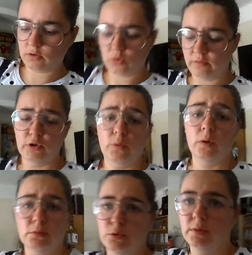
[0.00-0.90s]
I don't even
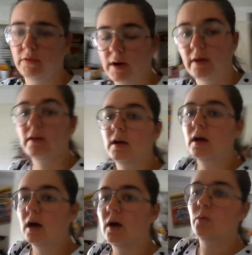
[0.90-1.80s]
know what I'm doing right now.
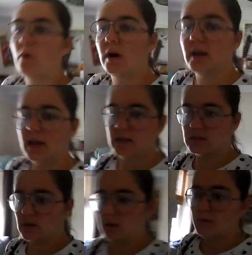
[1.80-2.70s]
What it
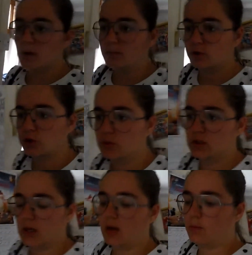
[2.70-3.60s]
is I'm up
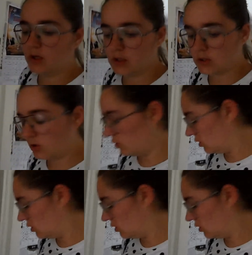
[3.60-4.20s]
to today, because